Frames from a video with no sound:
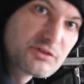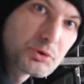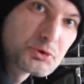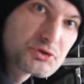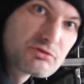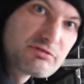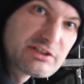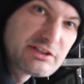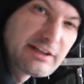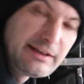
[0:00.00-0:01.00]
torsional
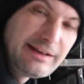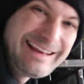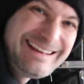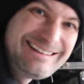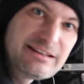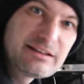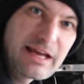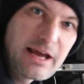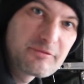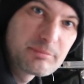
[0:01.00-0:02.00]
rigidity that it didn't
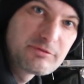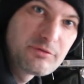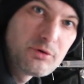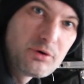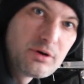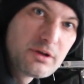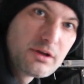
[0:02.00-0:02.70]
have before.